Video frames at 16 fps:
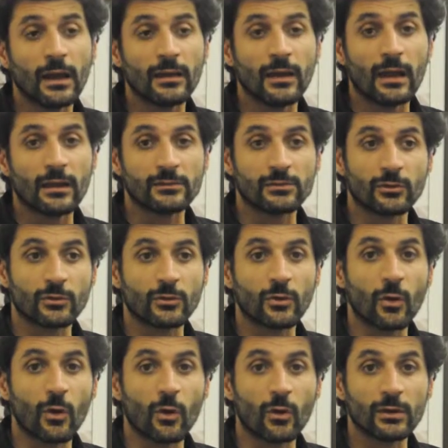and, and so the
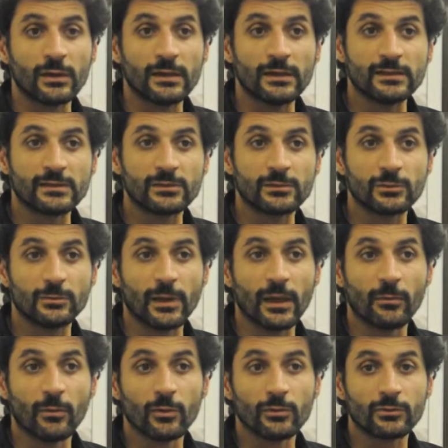goal is to be
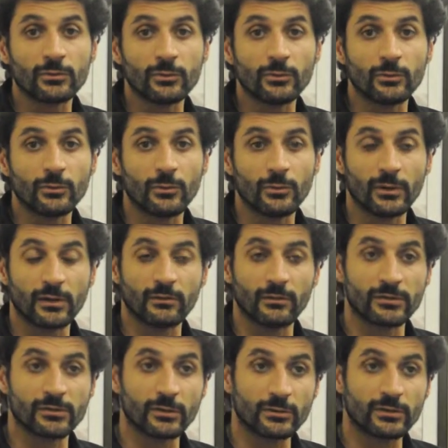able to give
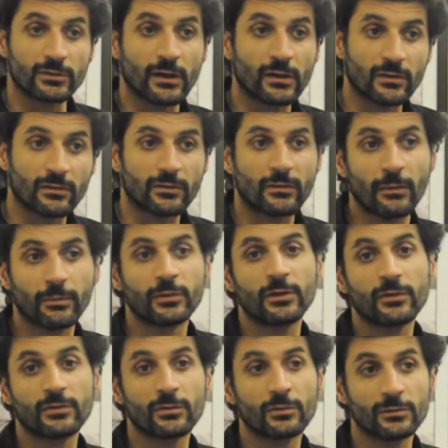a
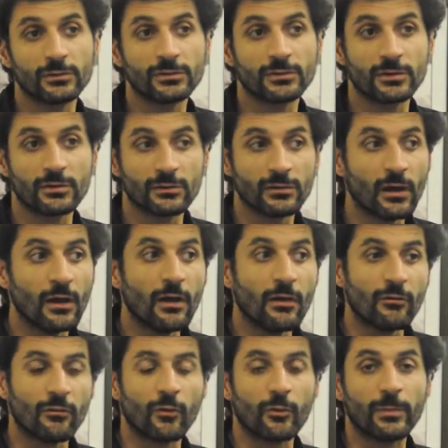therapeutic solution
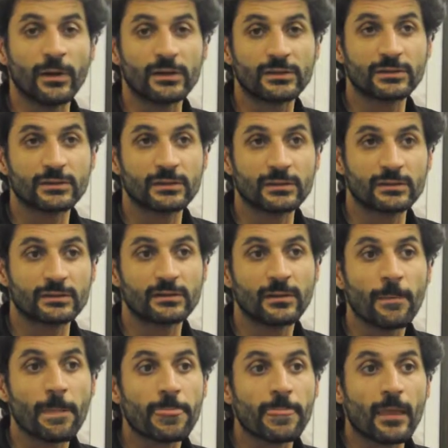for patients
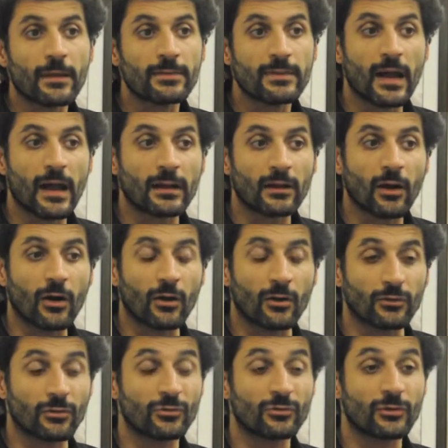that
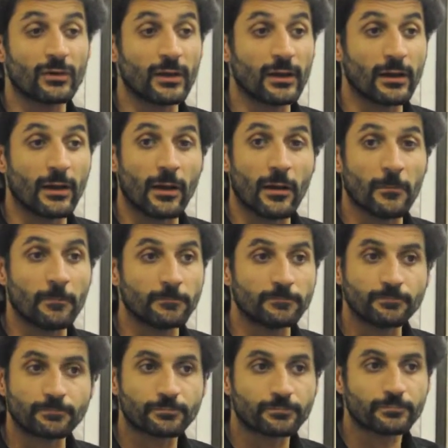are usually
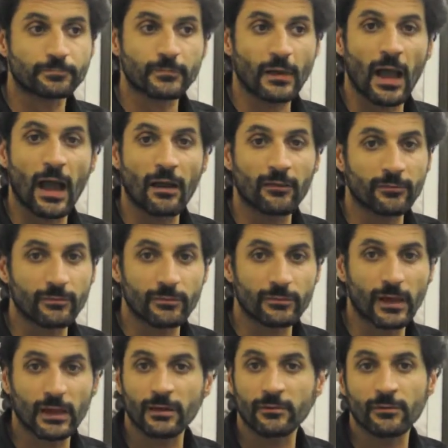um, have
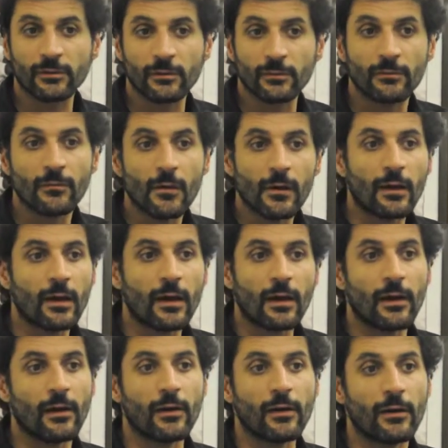kind of a
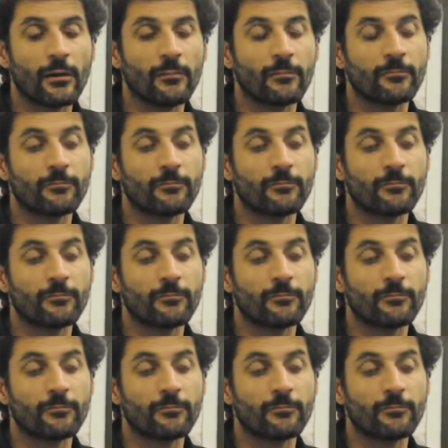uh,